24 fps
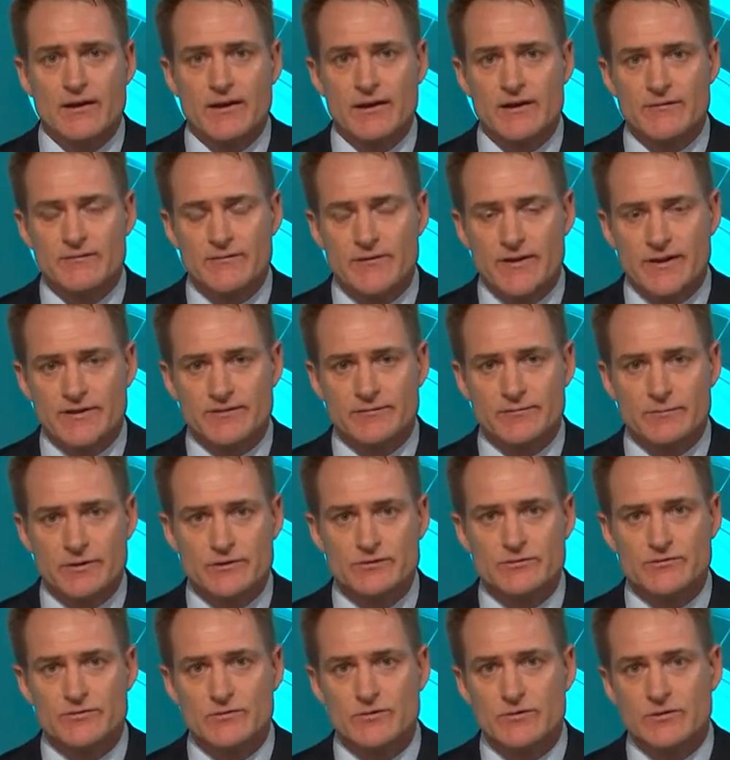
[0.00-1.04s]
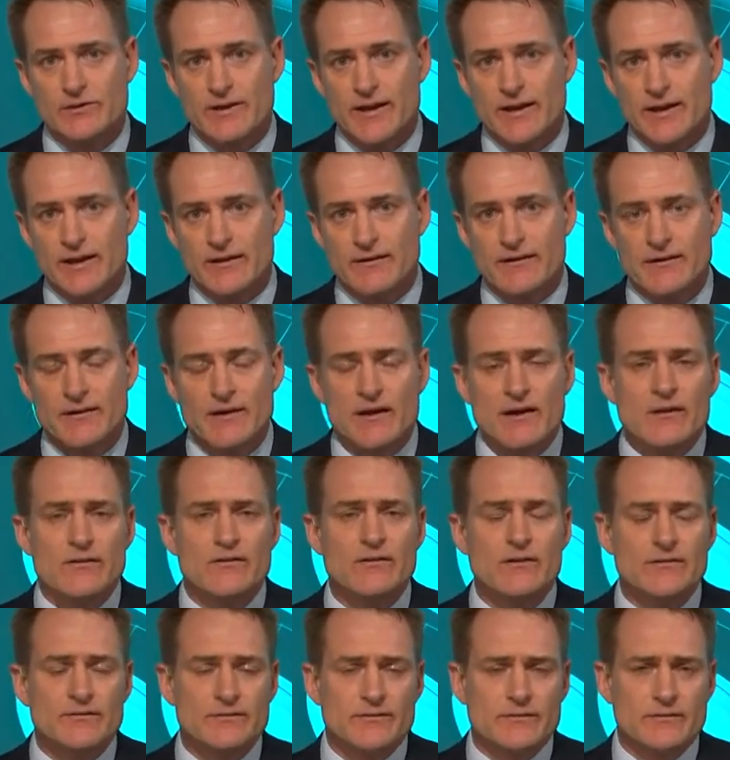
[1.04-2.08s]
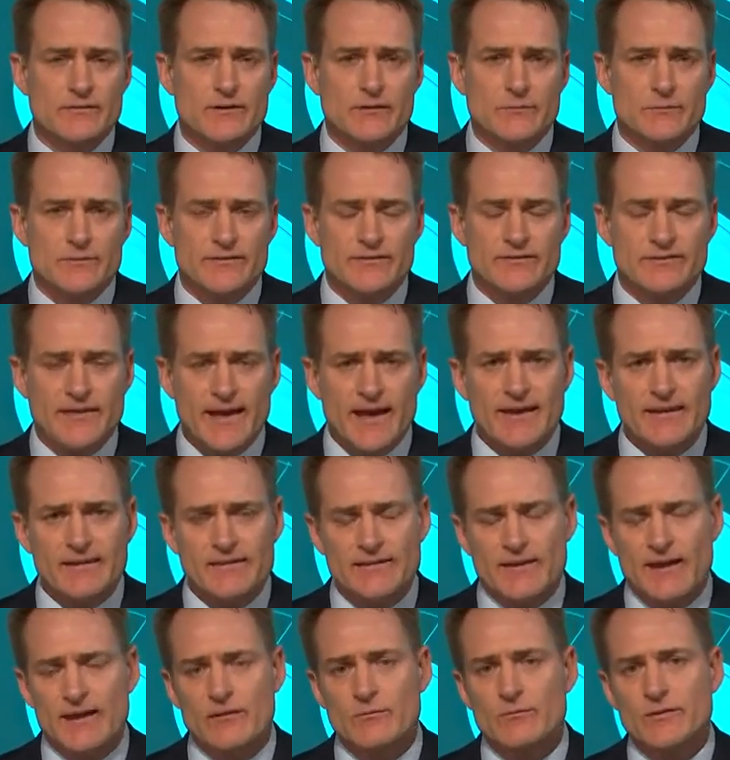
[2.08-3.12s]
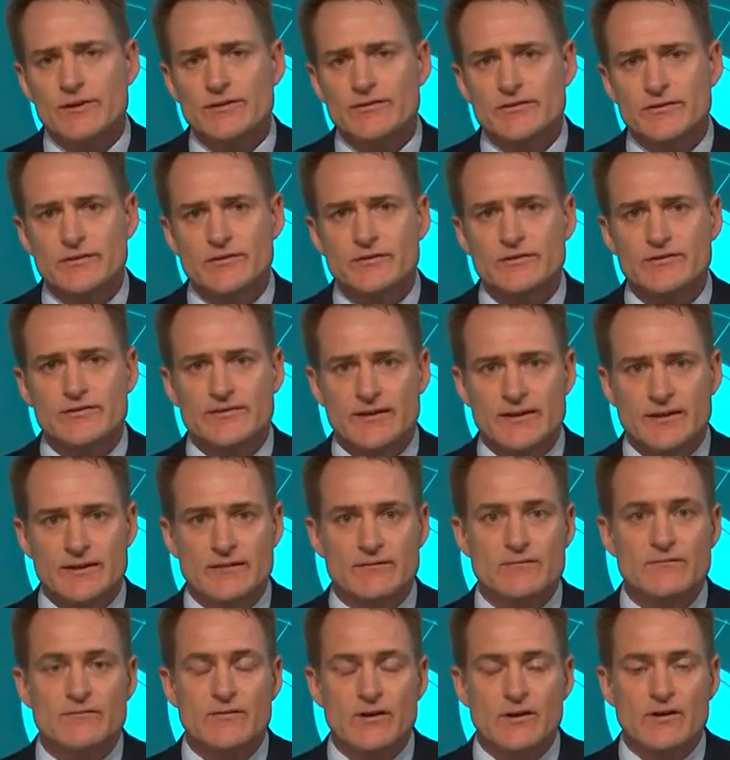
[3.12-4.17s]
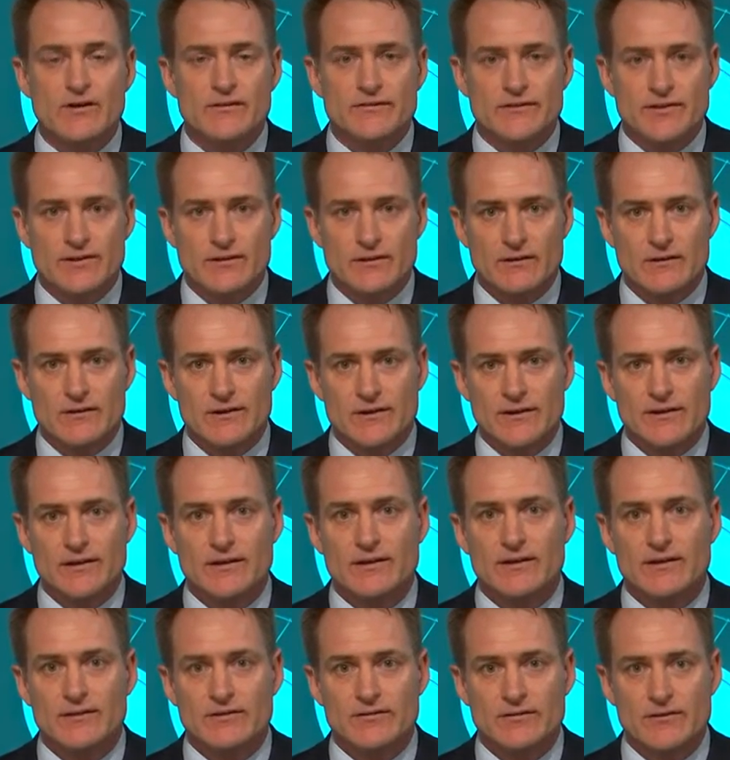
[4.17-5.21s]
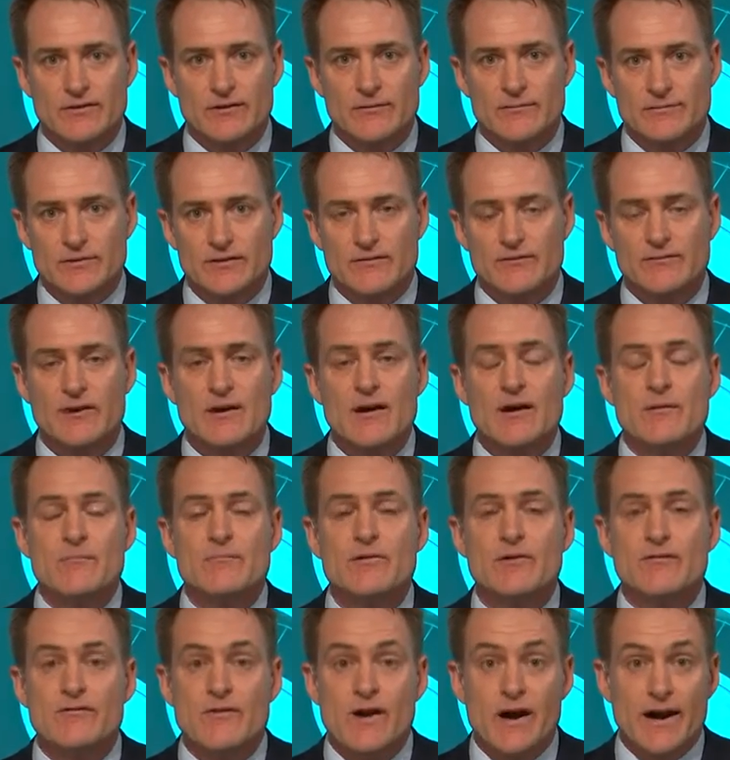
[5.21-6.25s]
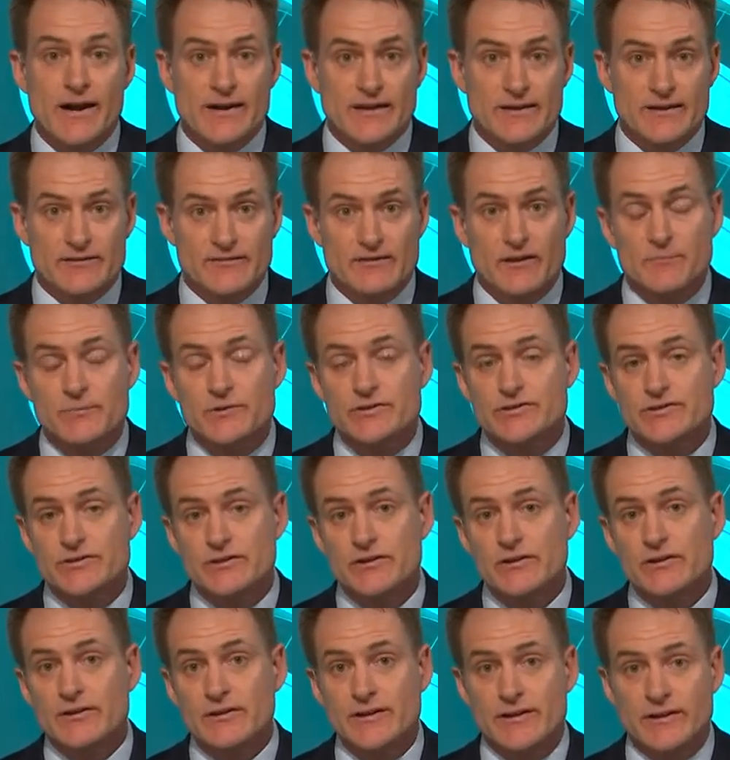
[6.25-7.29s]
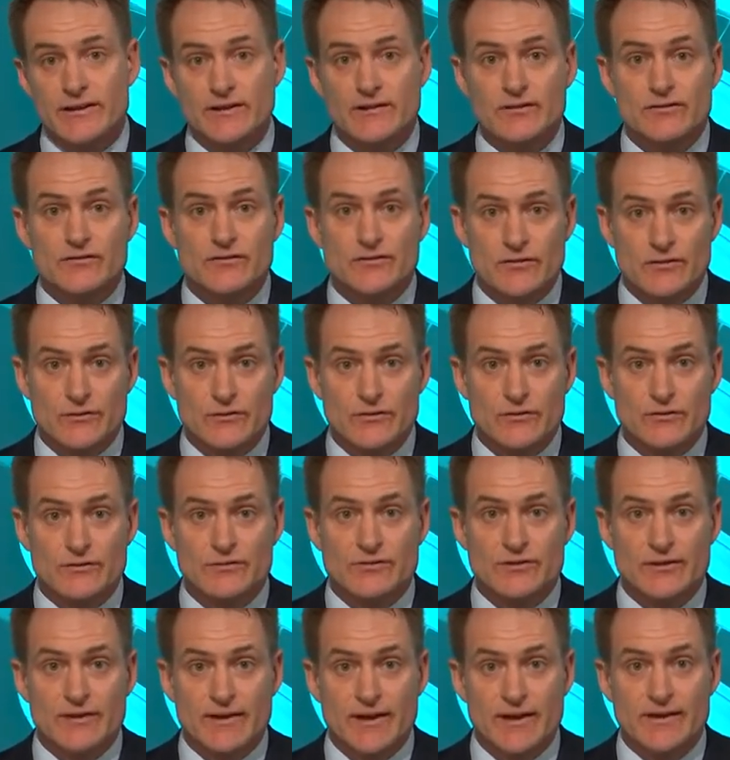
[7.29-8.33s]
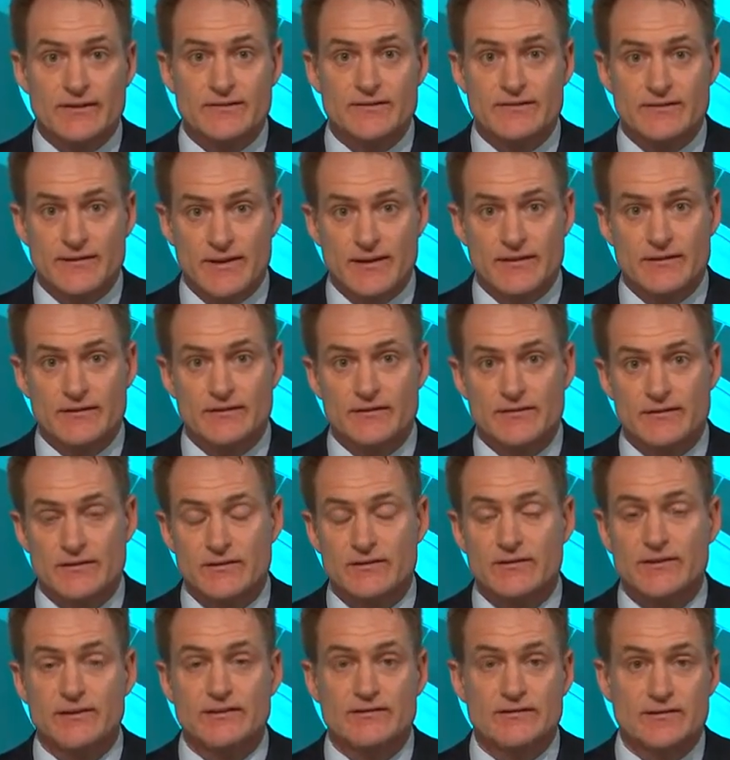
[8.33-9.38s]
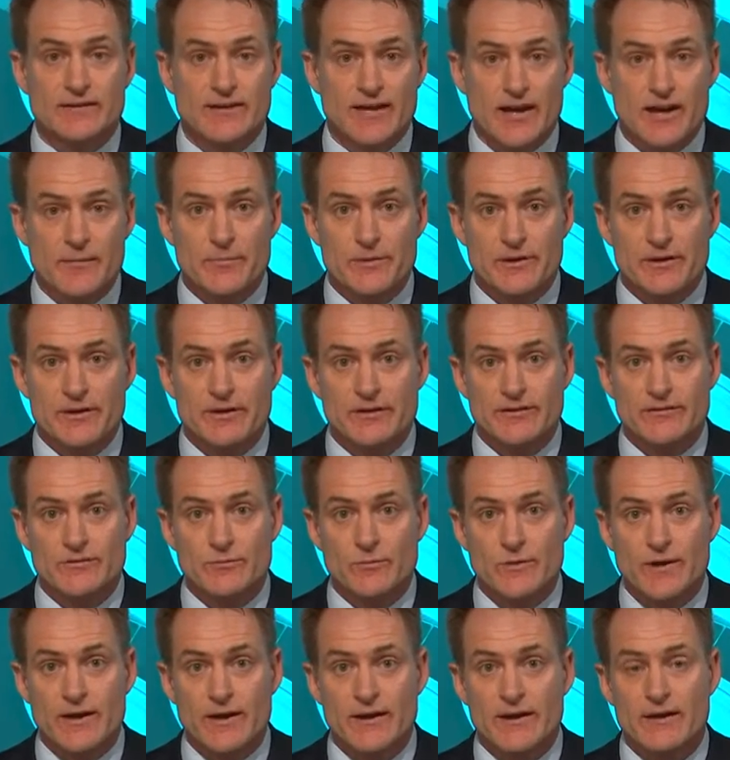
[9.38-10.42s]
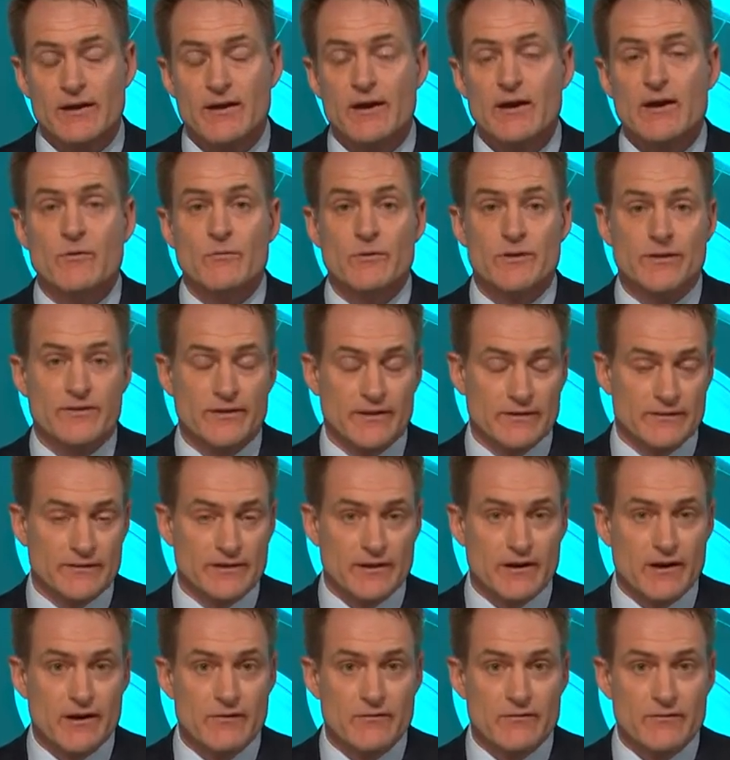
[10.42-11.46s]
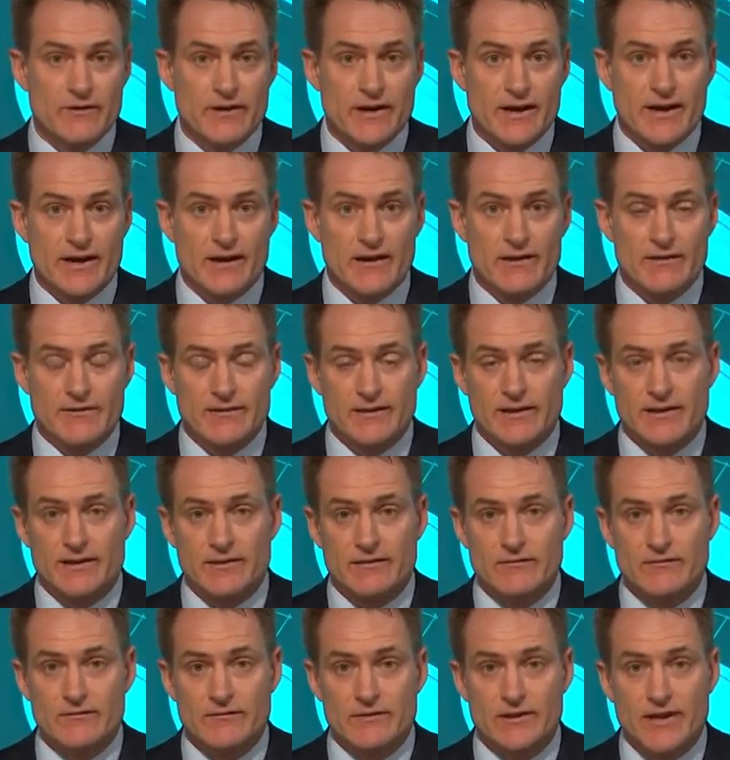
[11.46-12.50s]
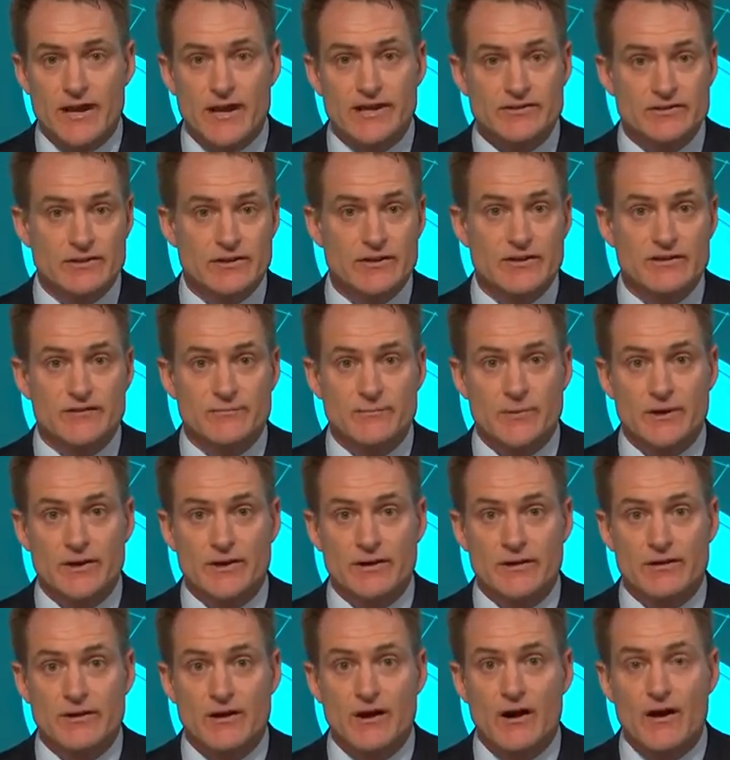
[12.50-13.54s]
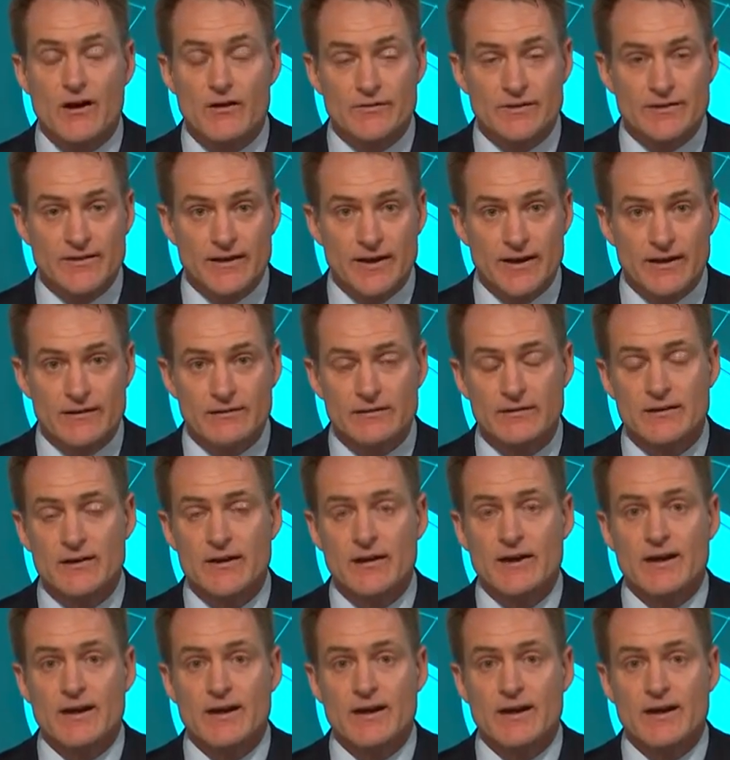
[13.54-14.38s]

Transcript: investment drawdown. Notwithstanding that, we do see volatility in terms of providing us opportunity to get set into companies where we think the reaction has been overdone.